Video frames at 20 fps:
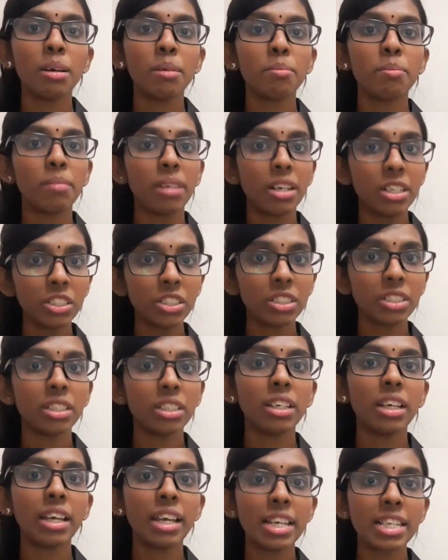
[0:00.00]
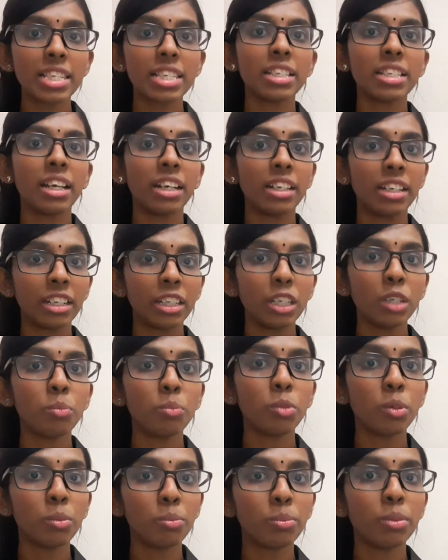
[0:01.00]
much as directing
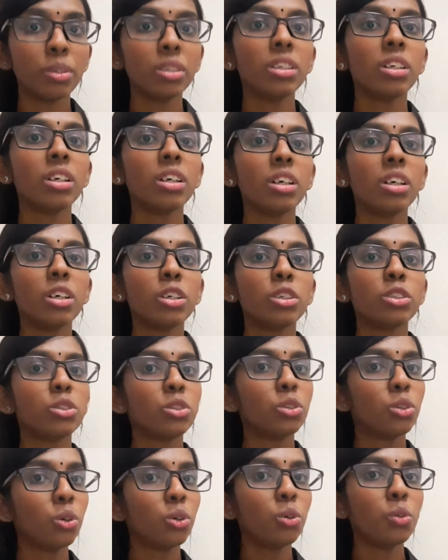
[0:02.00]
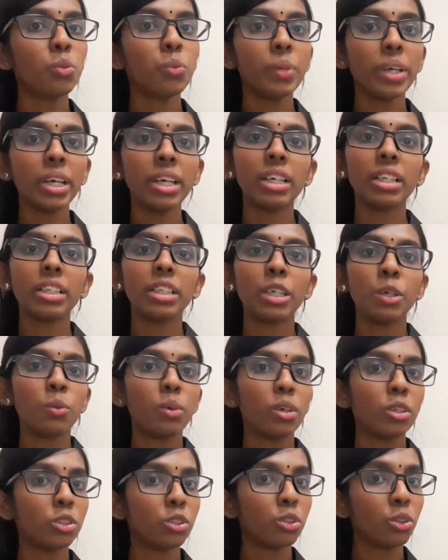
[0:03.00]
people to go where they
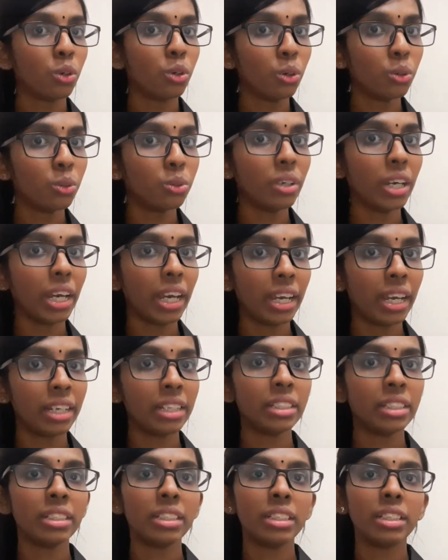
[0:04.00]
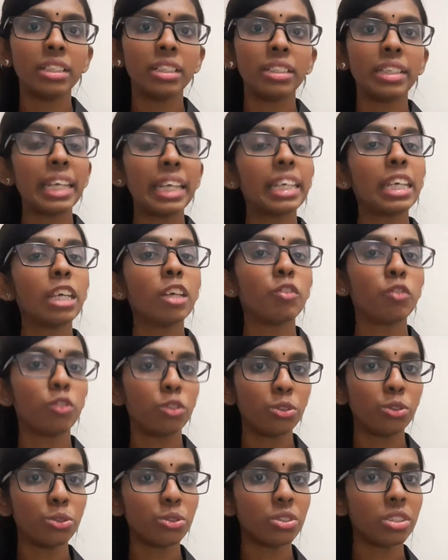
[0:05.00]
want to go and taking
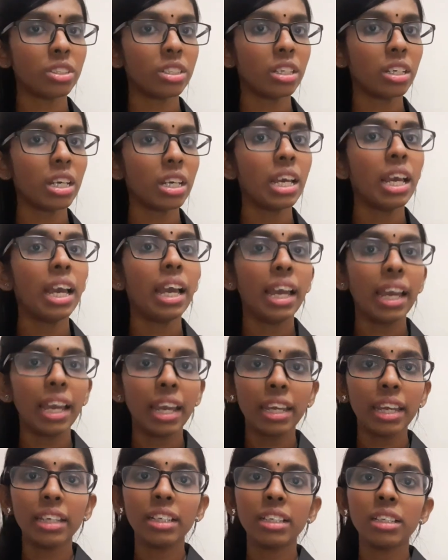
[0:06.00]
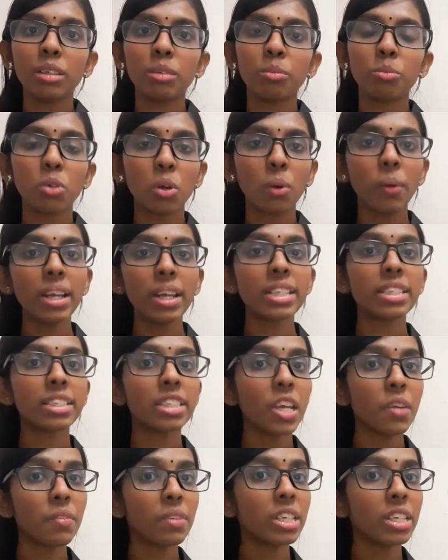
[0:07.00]
photos. And provide
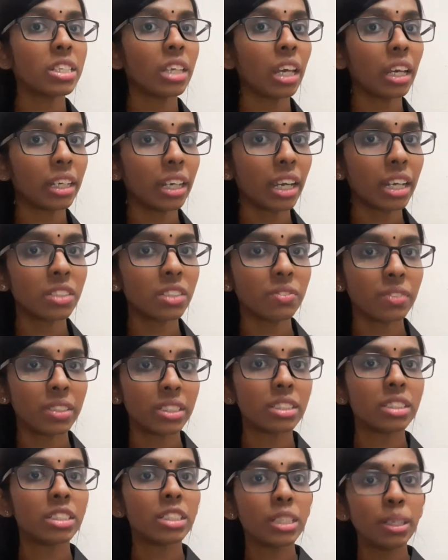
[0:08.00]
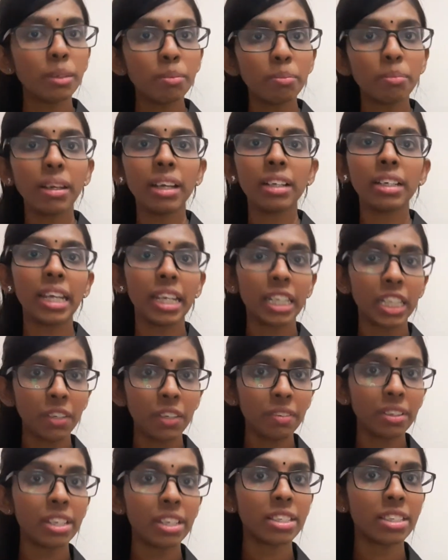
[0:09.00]
safety jacket with chip at
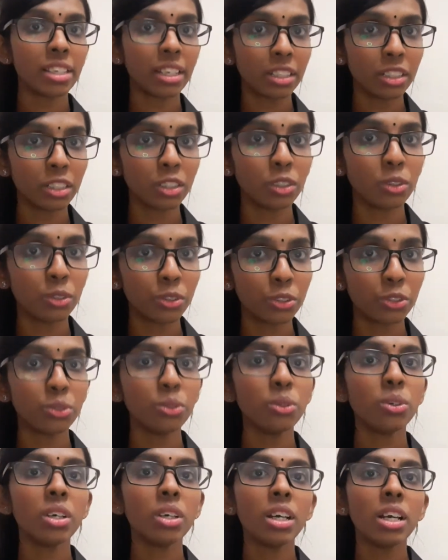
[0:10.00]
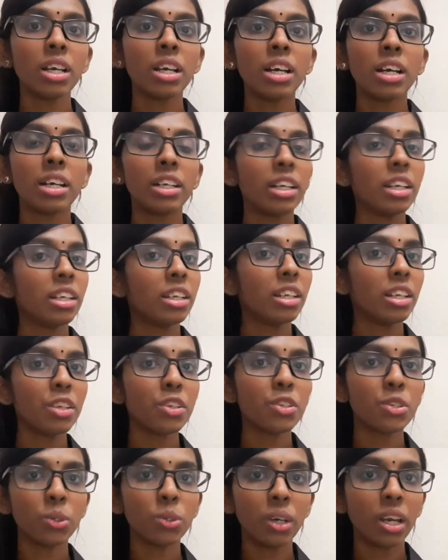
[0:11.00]
activity center also really
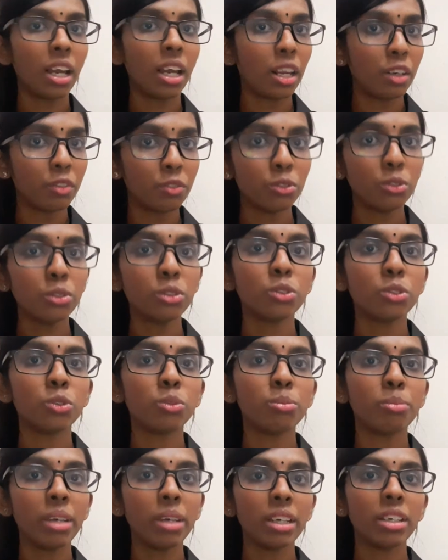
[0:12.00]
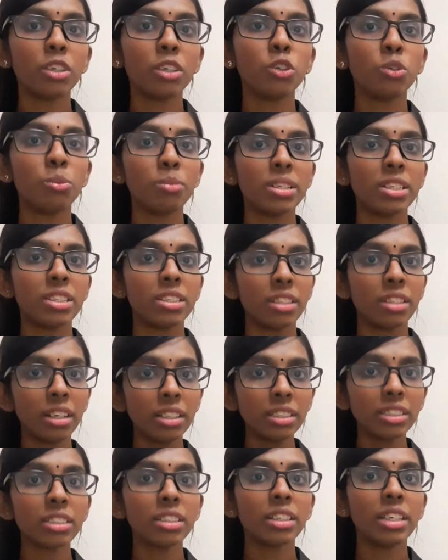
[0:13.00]
so helpful to make humans
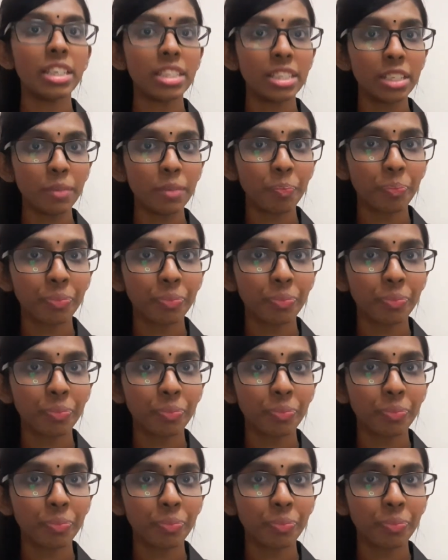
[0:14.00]
task easier.